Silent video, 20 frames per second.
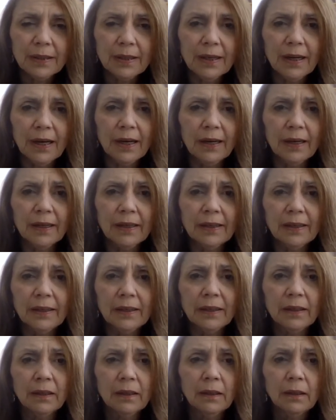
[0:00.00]
I
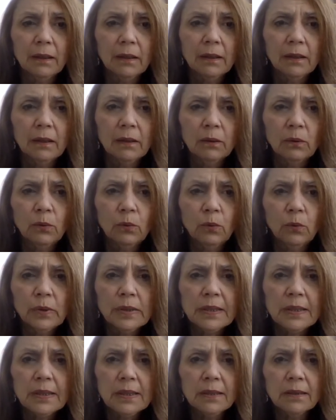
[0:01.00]
was
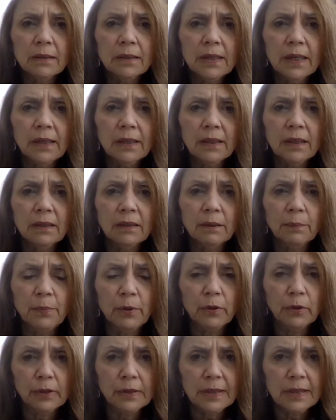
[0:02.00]
still taking the
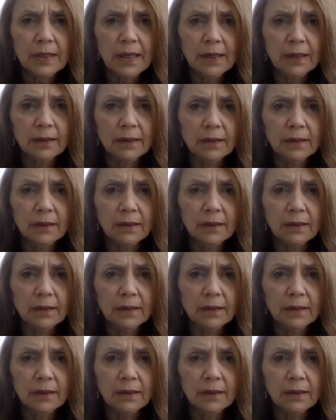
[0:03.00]
Percocet,